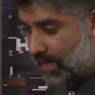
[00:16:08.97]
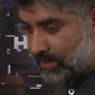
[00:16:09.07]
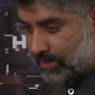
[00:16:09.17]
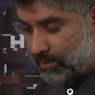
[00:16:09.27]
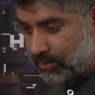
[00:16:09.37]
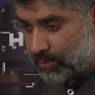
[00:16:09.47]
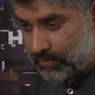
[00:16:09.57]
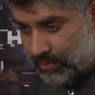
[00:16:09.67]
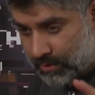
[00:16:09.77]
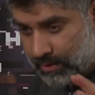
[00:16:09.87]
acid
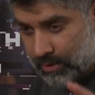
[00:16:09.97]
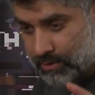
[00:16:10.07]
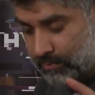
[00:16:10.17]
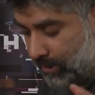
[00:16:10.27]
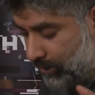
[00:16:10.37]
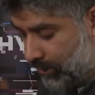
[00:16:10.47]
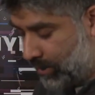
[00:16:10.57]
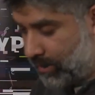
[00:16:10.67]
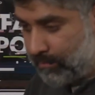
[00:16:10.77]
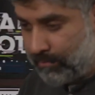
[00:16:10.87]
not to be
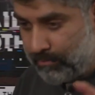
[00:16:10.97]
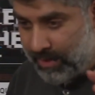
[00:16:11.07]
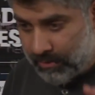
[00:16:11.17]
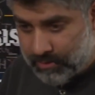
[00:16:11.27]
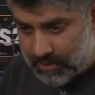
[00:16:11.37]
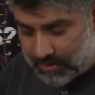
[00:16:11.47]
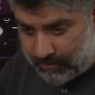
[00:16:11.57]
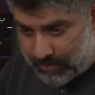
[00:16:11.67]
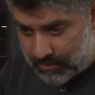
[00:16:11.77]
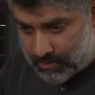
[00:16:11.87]
built, and
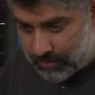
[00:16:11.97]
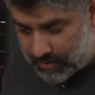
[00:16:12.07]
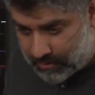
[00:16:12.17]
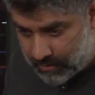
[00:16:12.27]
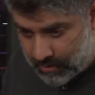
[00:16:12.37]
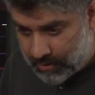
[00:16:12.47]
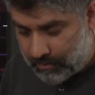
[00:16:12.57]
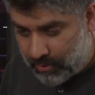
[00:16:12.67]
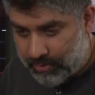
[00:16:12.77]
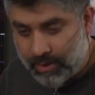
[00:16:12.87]
that builds up in
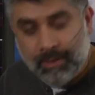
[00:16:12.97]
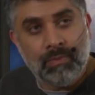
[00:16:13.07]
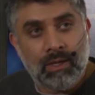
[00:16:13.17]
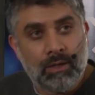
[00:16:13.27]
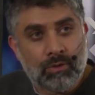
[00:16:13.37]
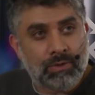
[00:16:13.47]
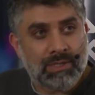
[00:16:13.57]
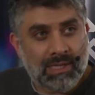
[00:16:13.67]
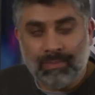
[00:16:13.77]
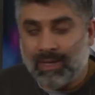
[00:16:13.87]
the body and causes the